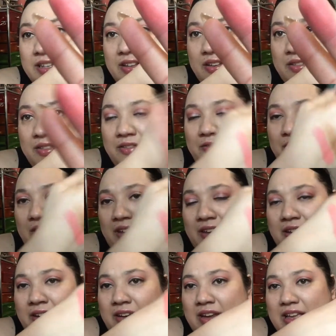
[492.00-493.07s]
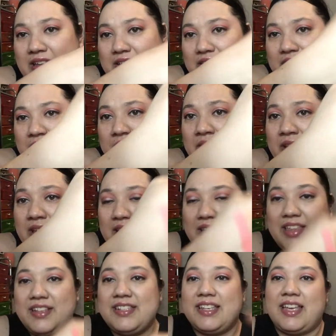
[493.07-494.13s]
like on the finger. I don't know. It
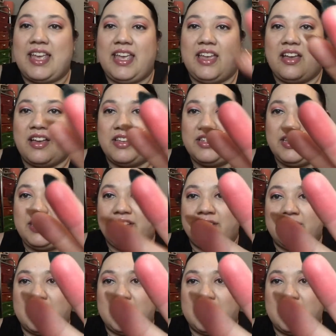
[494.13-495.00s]
looks like I ate hot Cheetos,